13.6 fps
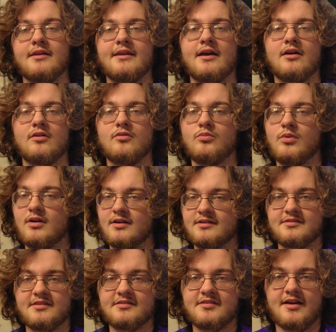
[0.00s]
Now, where
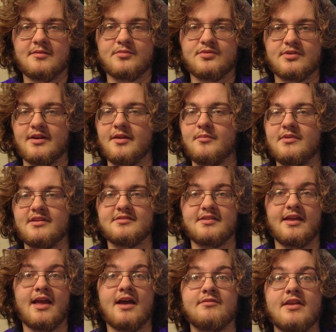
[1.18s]
is this option? It means
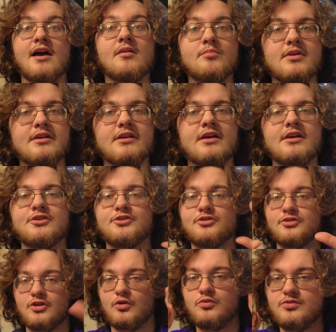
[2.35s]
they have not been
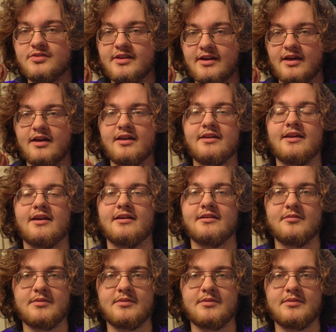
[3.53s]
chosen yet.